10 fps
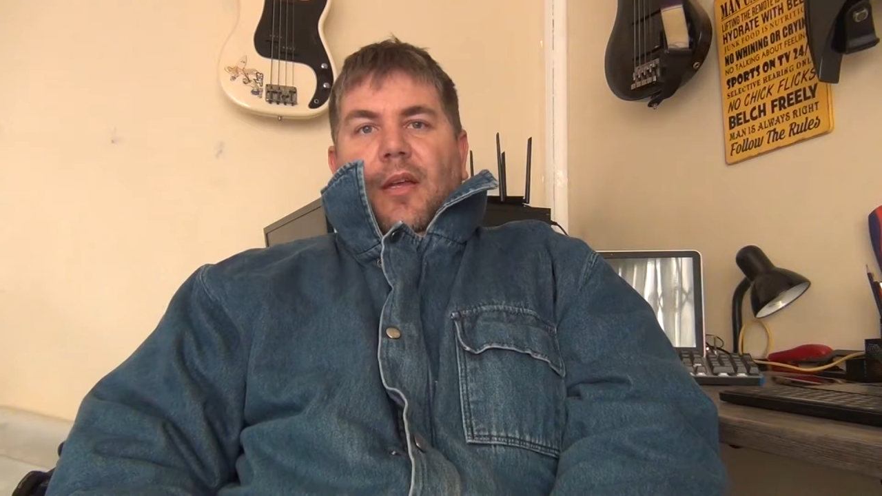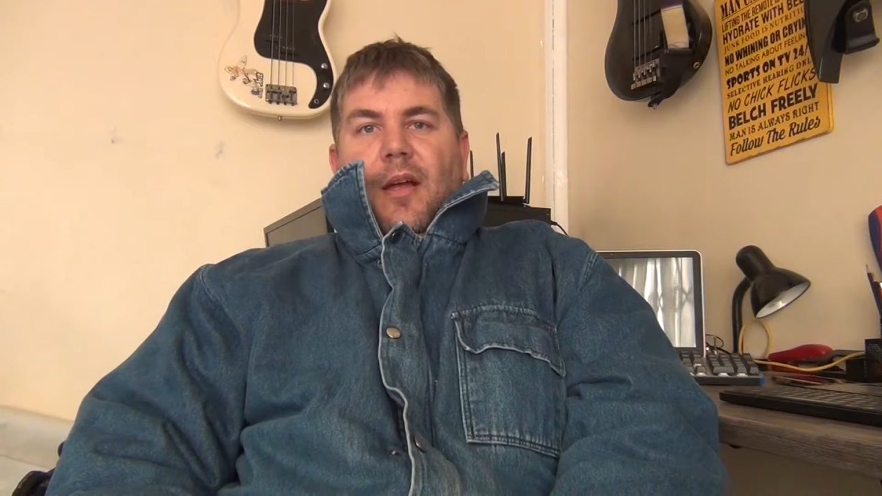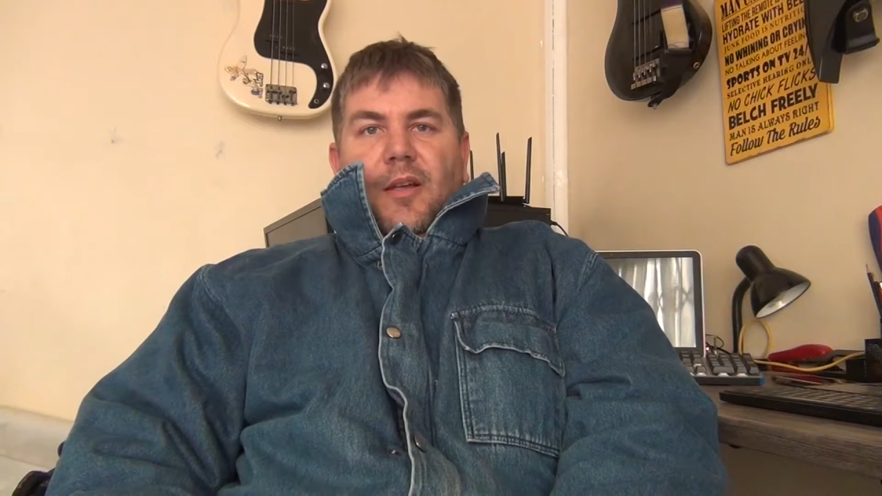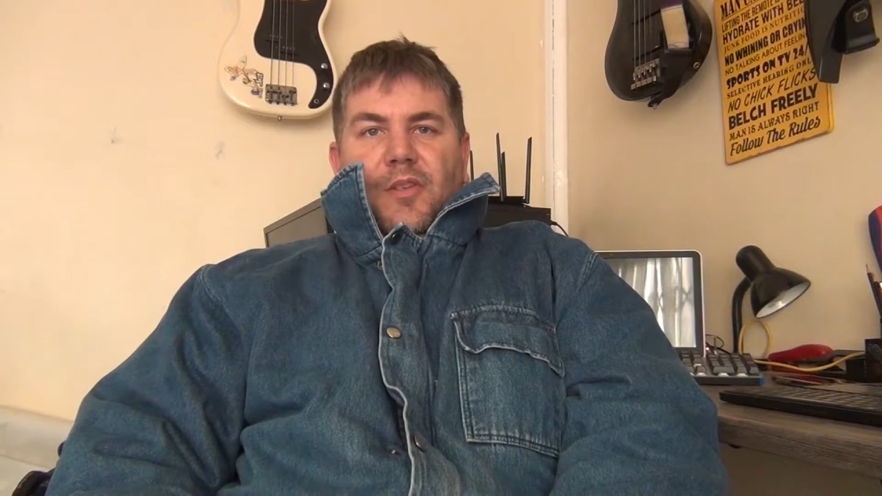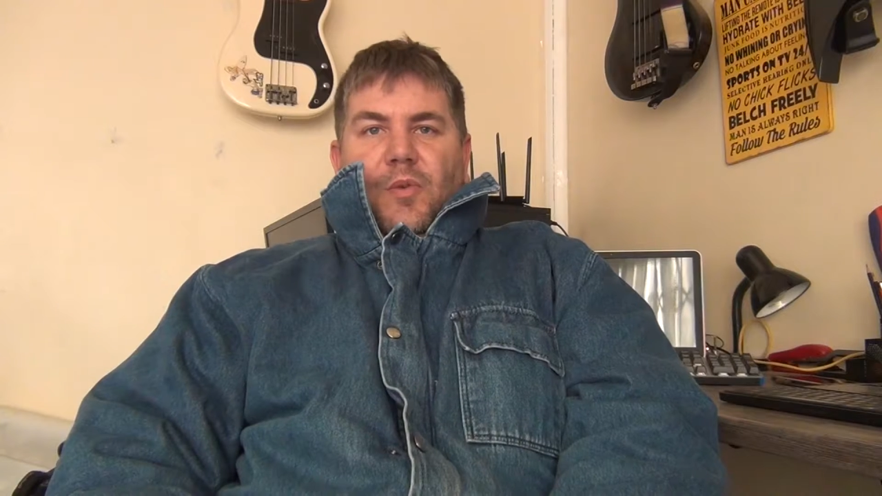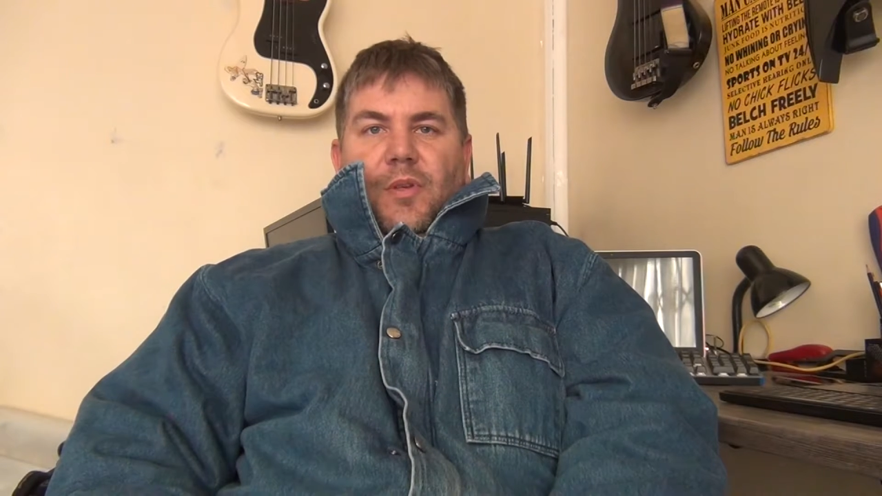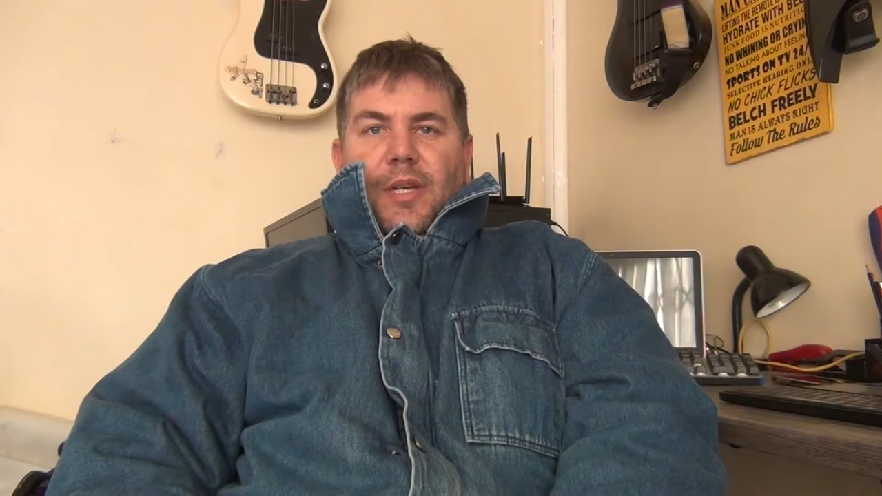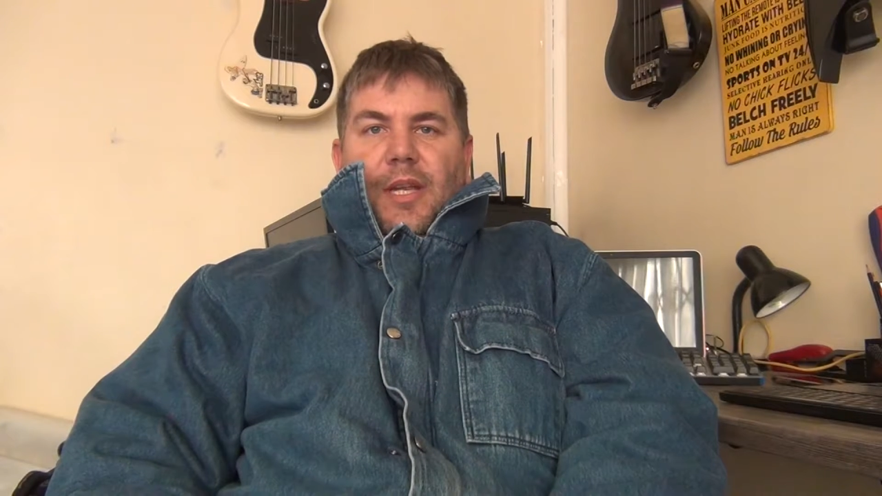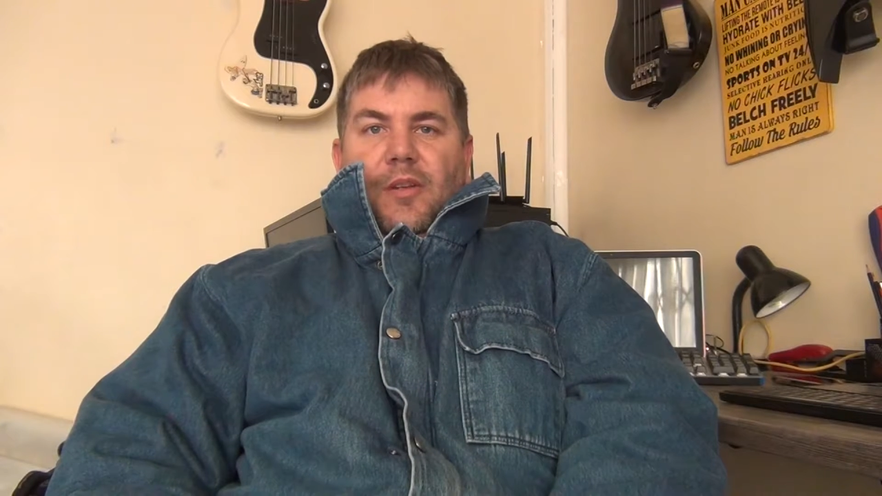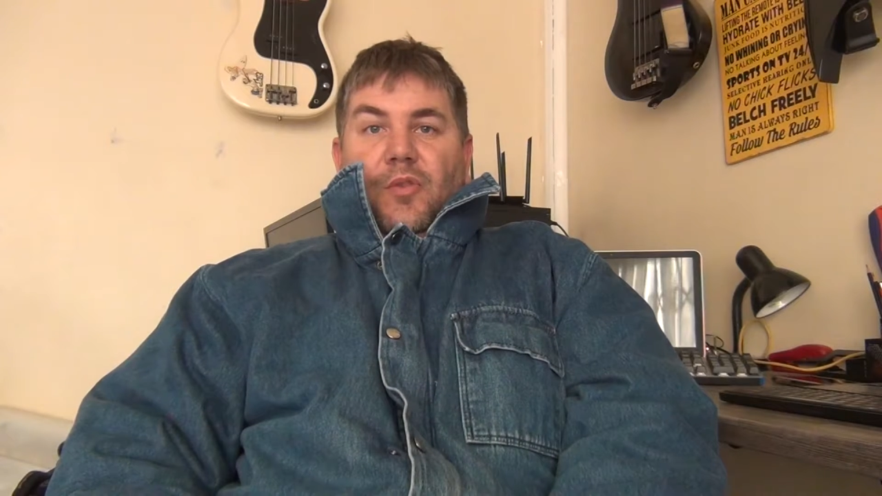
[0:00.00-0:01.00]
I just want to
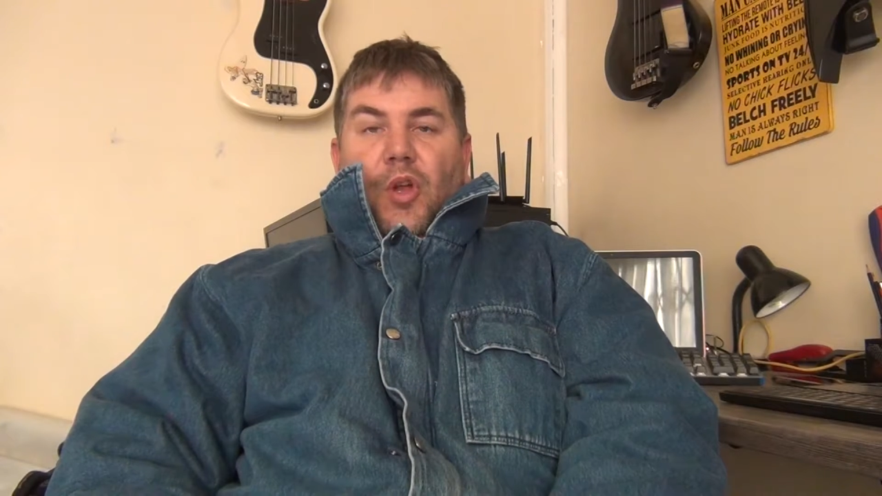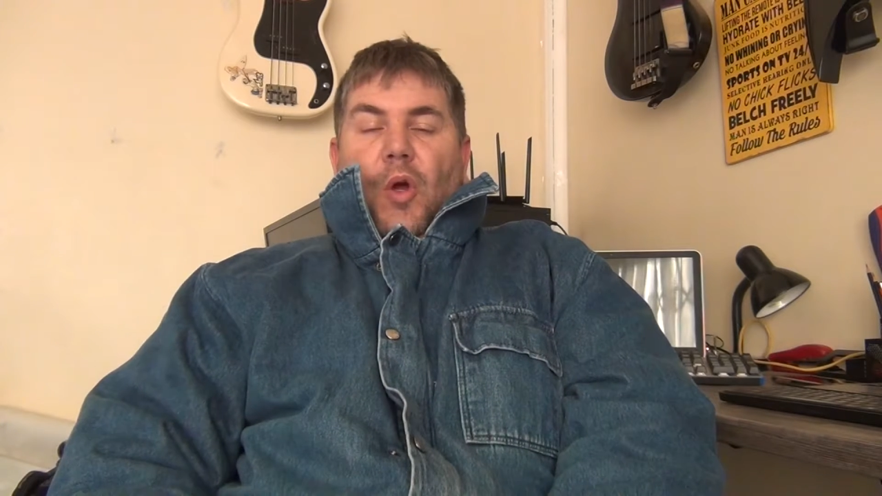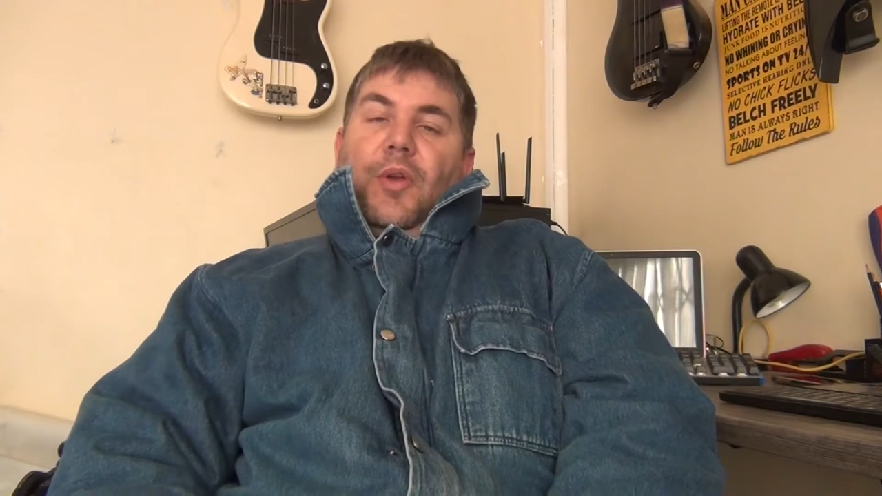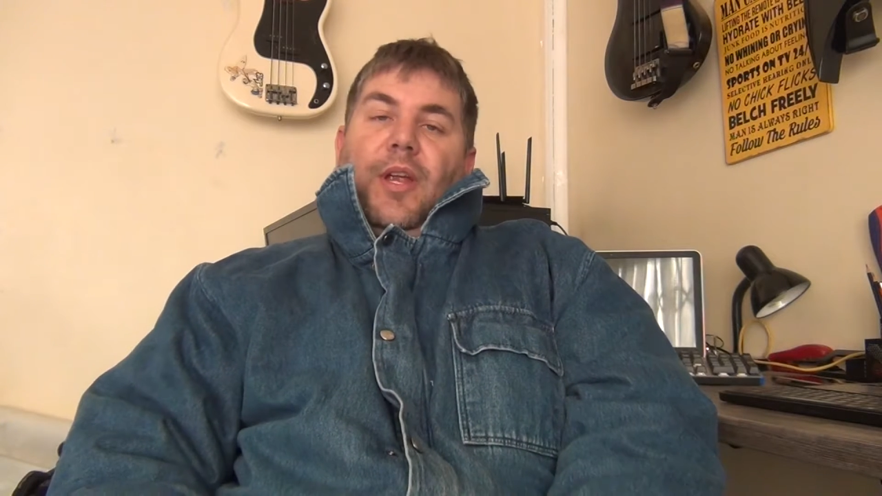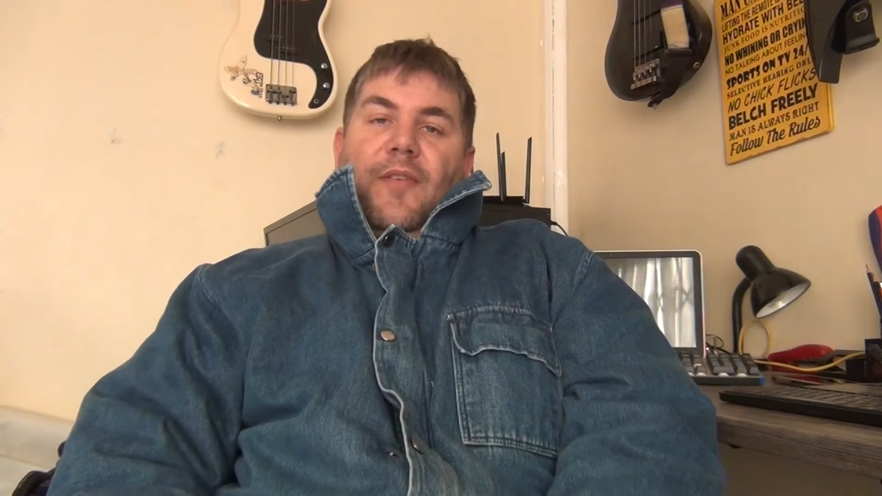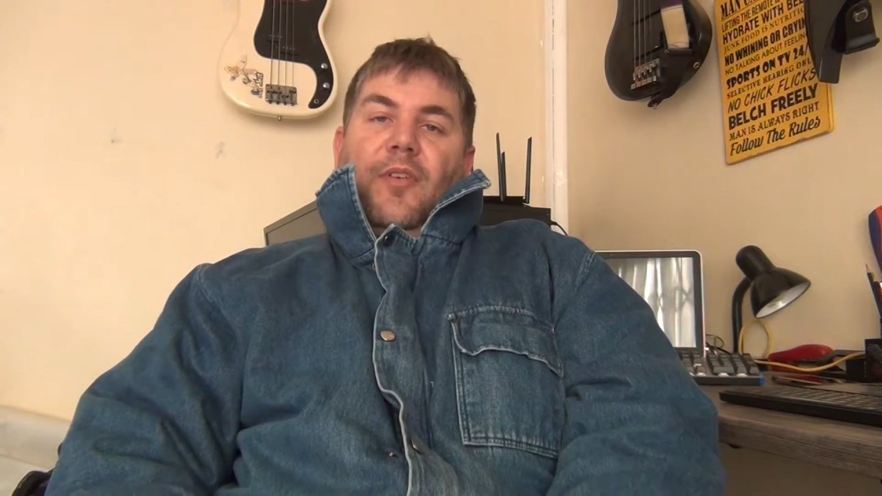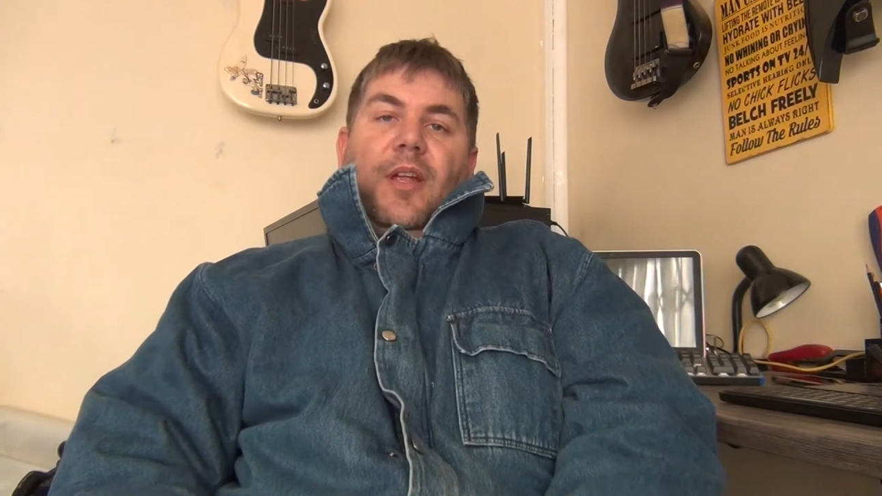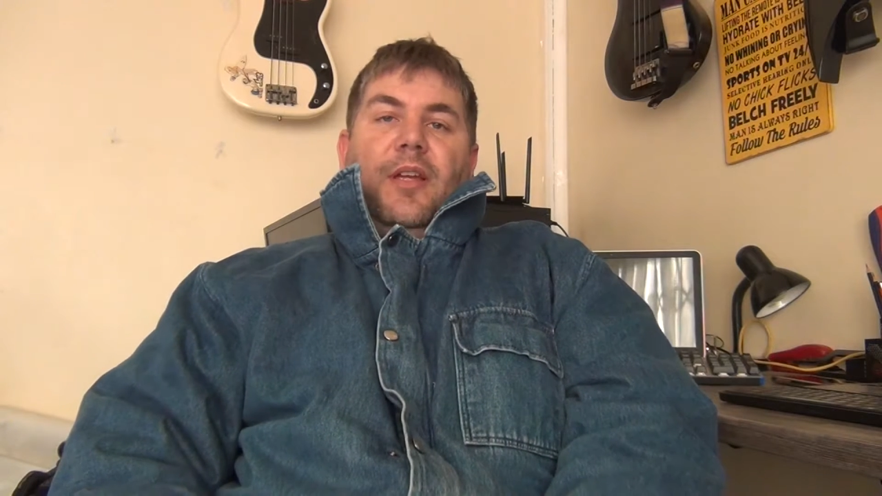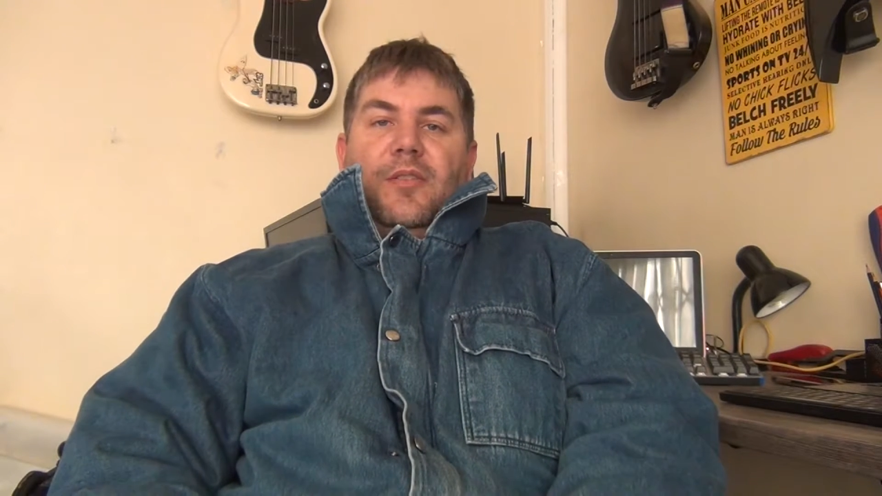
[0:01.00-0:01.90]
get into coding every day,